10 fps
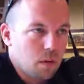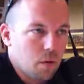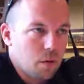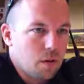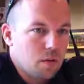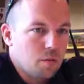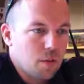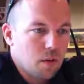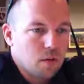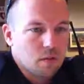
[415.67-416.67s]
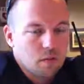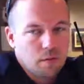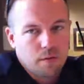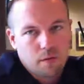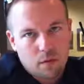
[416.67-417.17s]
increase because
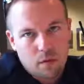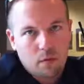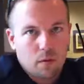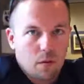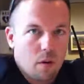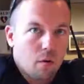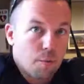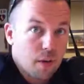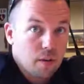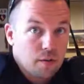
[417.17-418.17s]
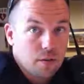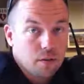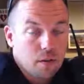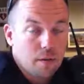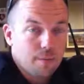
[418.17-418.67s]
of our beach.
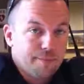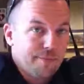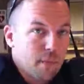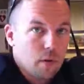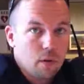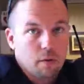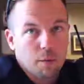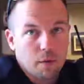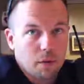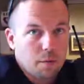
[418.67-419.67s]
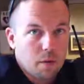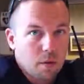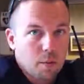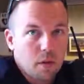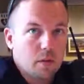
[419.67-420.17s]
Everybody's
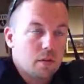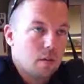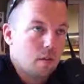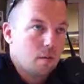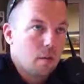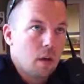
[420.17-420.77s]
going to the beach,